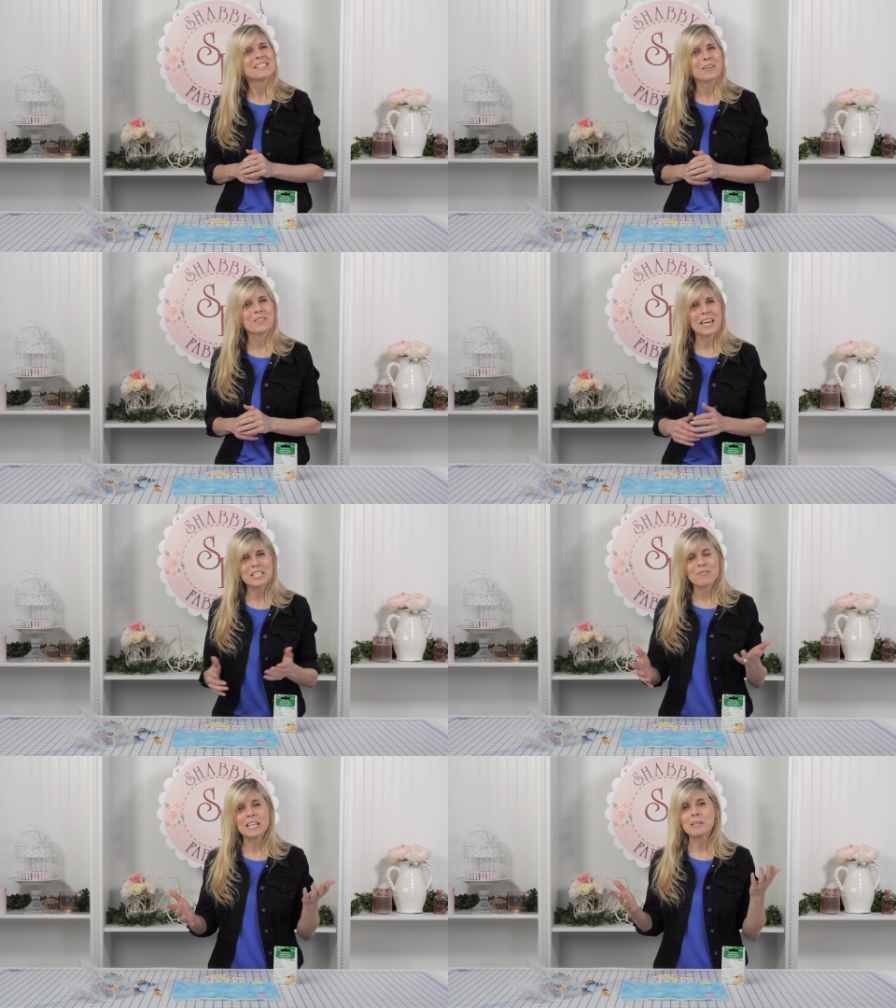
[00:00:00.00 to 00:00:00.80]
So
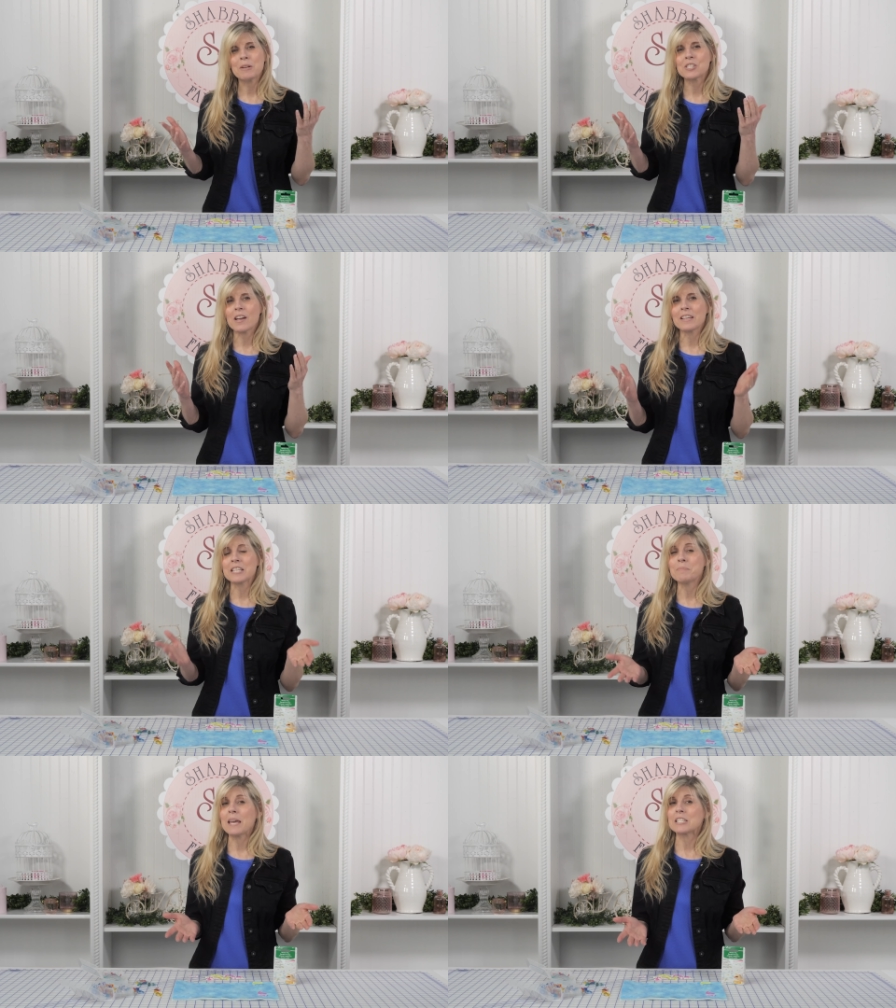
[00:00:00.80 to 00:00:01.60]
thanks for letting me share
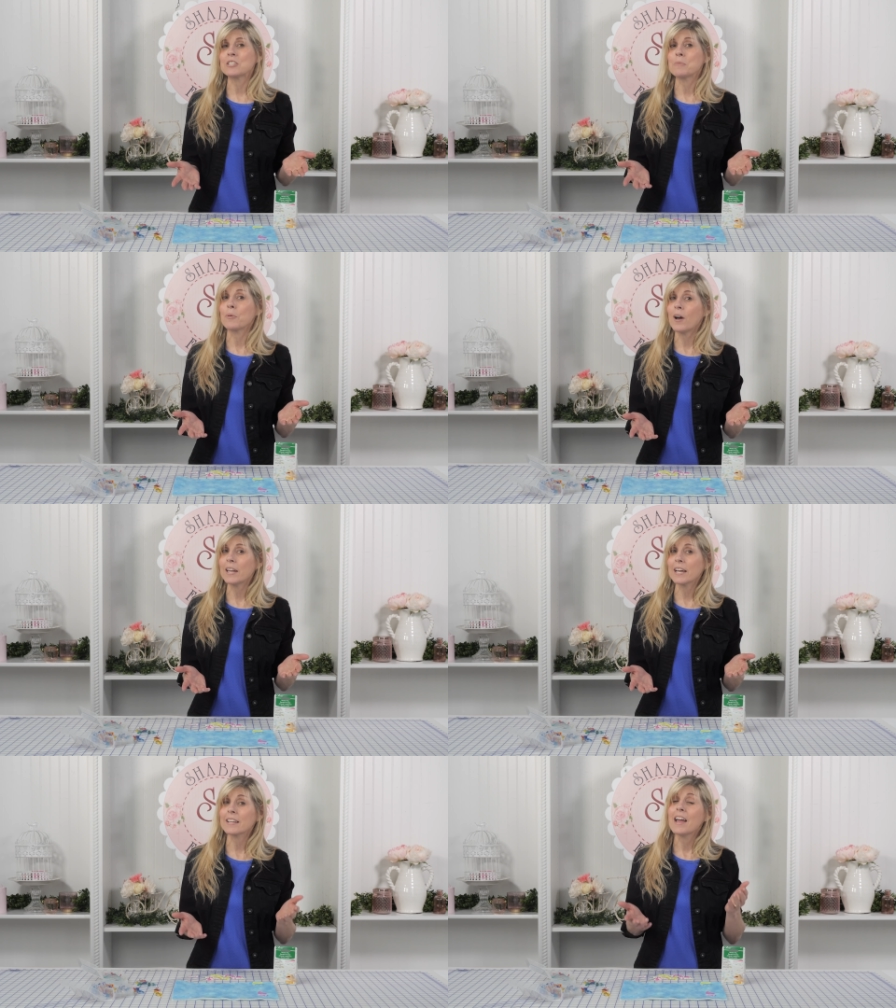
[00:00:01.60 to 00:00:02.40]
this amazing new
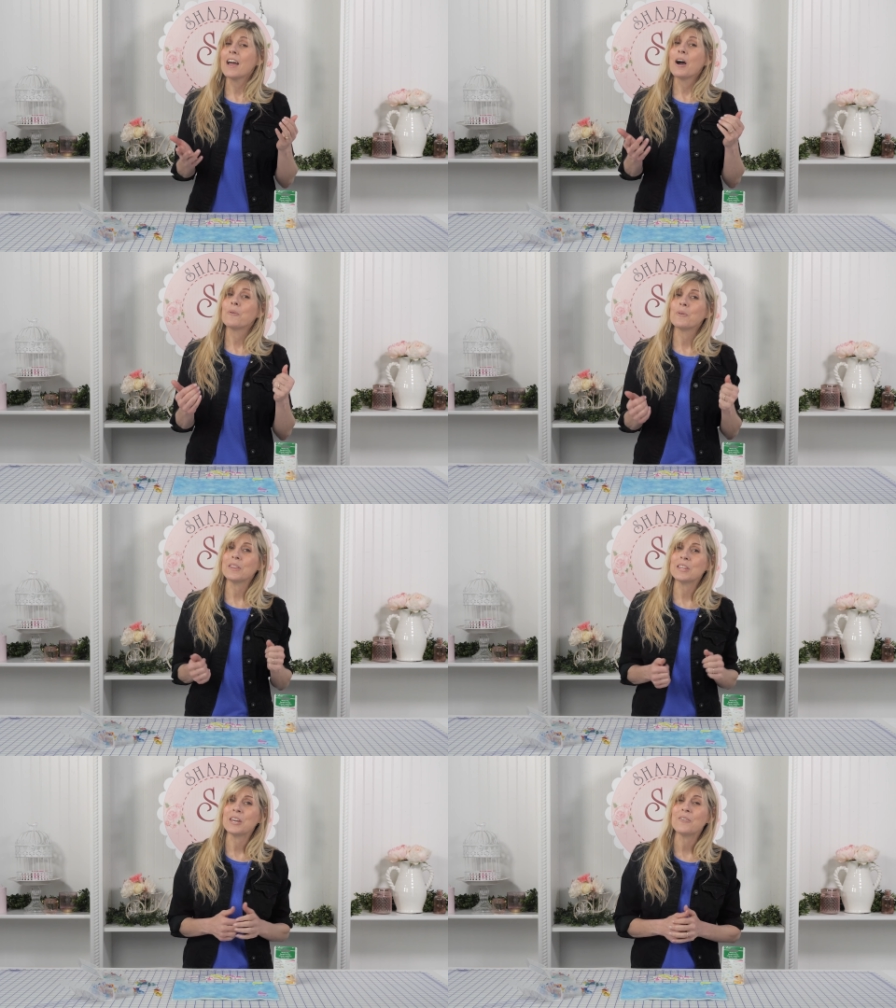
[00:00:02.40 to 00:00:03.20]
product
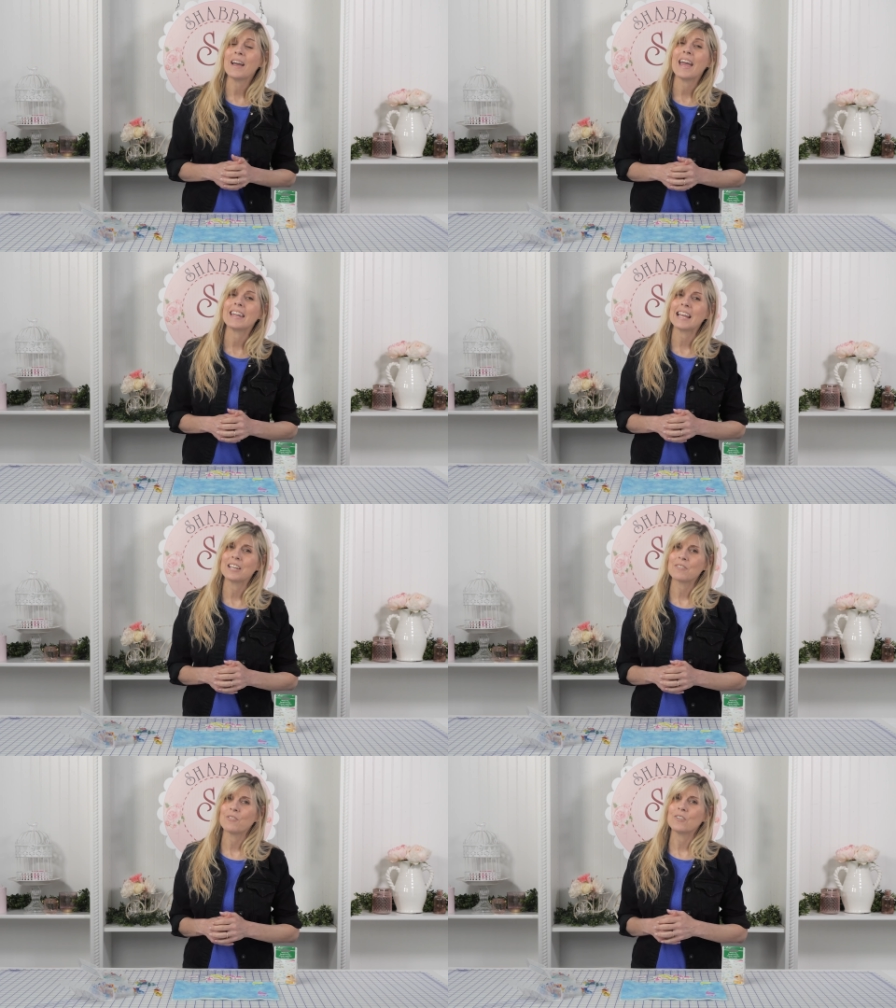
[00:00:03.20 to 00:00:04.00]
with you, and I
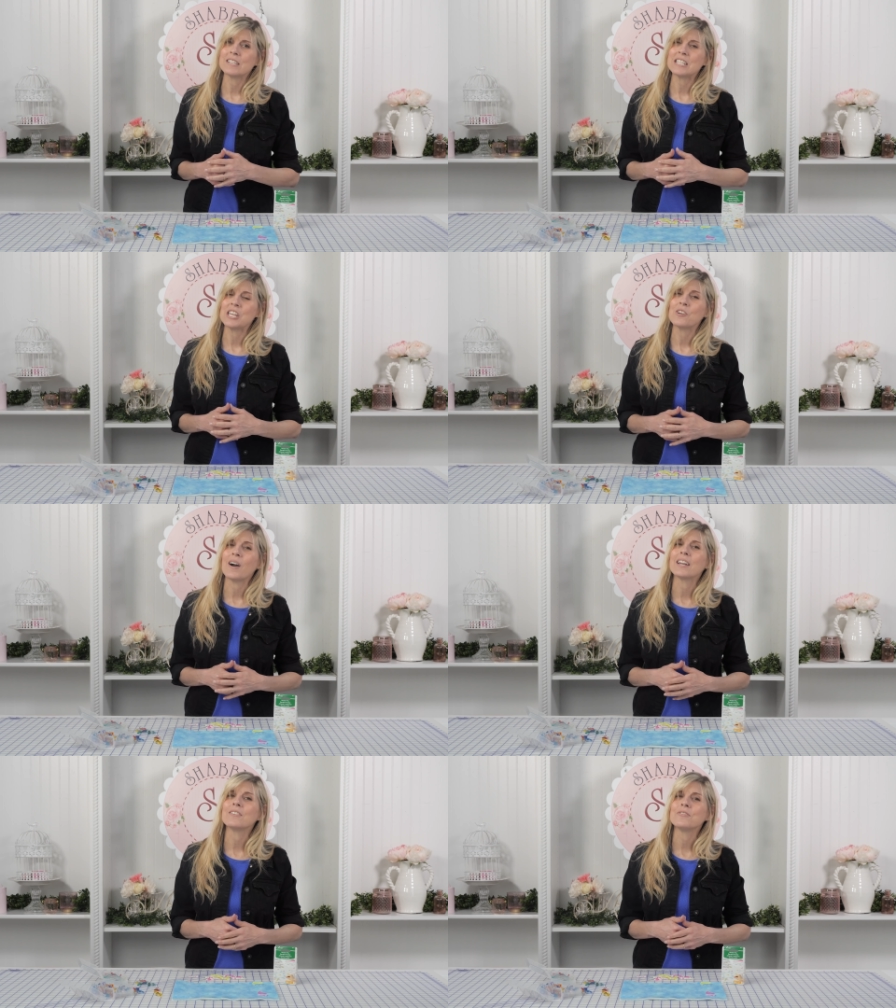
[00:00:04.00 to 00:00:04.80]
look forward to seeing you
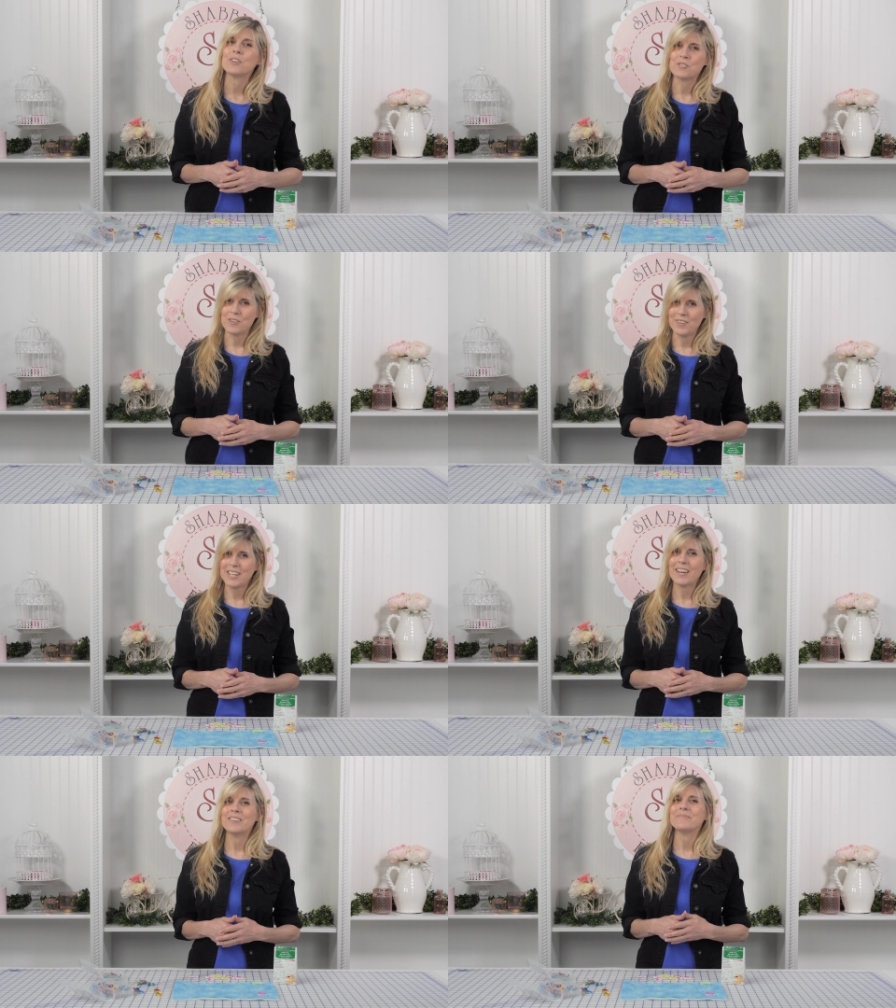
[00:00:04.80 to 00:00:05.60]
on a future
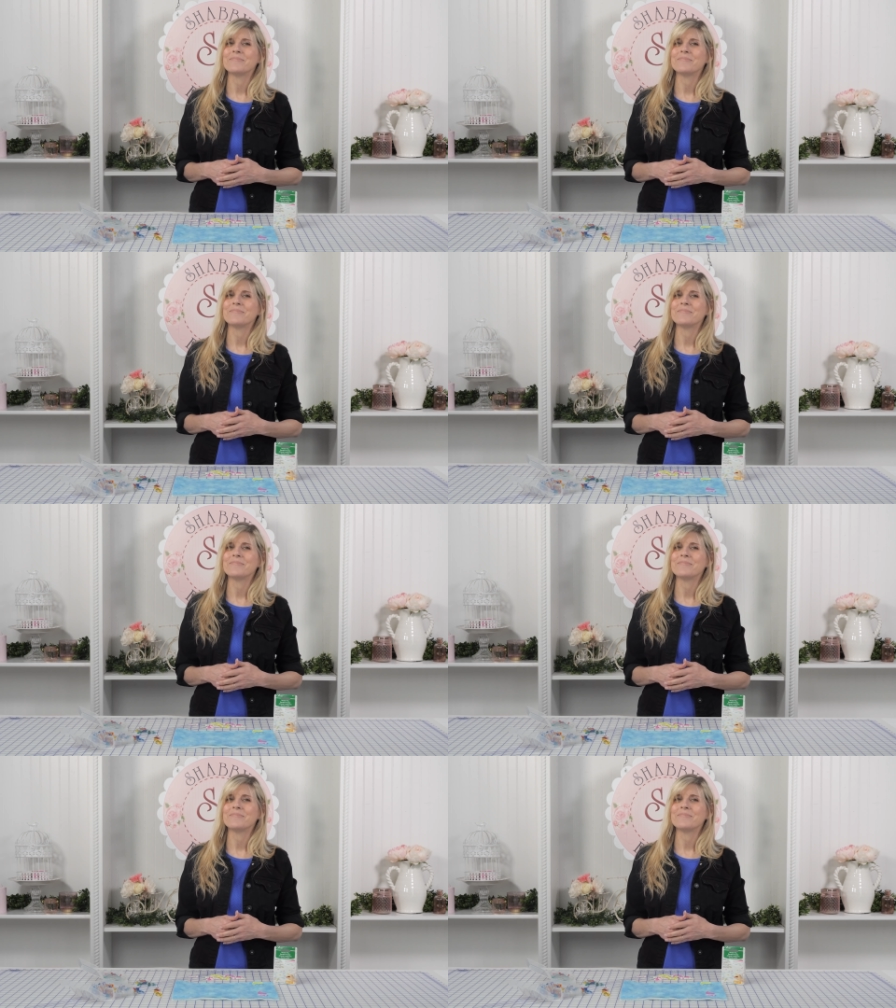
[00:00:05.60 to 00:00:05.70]
video.